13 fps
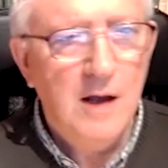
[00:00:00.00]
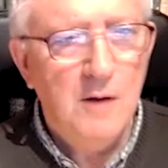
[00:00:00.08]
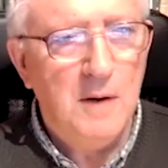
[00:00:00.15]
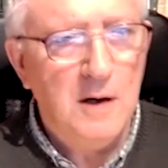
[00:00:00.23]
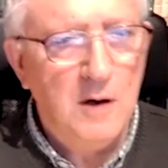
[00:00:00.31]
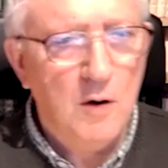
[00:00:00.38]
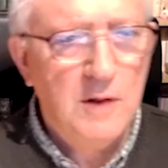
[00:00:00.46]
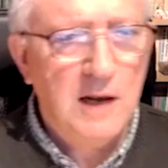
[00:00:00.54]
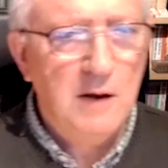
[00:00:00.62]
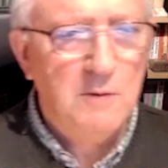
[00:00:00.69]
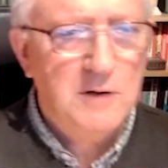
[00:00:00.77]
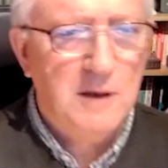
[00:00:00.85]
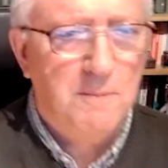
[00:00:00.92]
We know that he
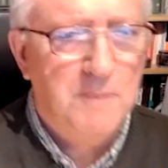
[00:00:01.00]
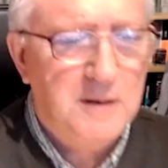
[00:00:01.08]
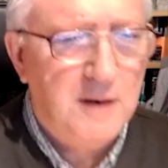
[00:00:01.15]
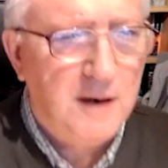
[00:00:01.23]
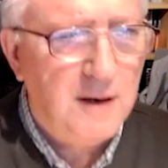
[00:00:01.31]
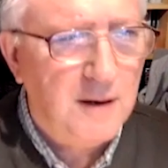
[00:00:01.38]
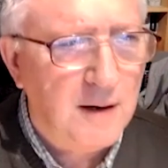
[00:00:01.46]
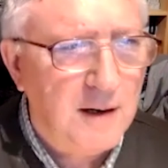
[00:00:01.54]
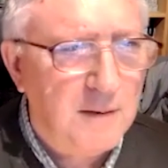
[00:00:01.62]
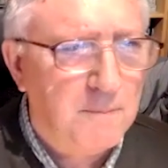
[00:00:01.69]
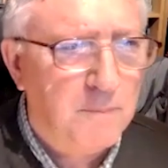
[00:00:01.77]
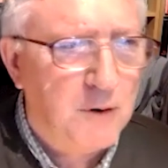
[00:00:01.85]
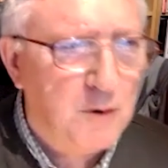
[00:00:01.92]
was a particularly
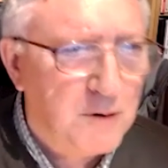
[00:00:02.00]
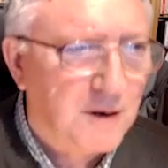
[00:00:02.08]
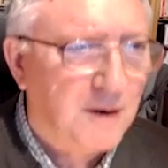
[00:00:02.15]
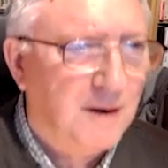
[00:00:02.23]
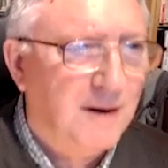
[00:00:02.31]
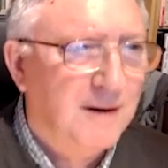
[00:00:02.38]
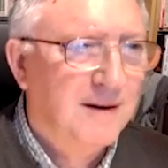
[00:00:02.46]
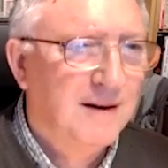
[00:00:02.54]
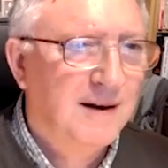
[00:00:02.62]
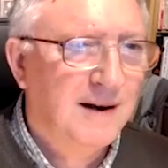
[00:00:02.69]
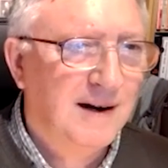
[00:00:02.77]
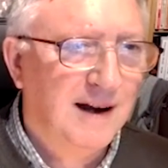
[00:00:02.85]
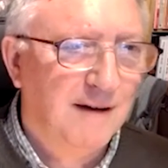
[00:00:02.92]
brutal
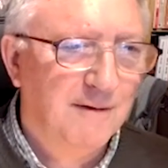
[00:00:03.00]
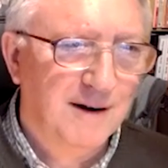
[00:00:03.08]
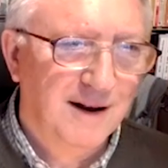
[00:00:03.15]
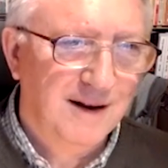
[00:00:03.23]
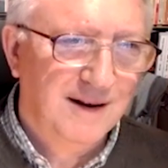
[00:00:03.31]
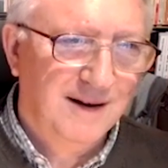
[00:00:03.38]
governor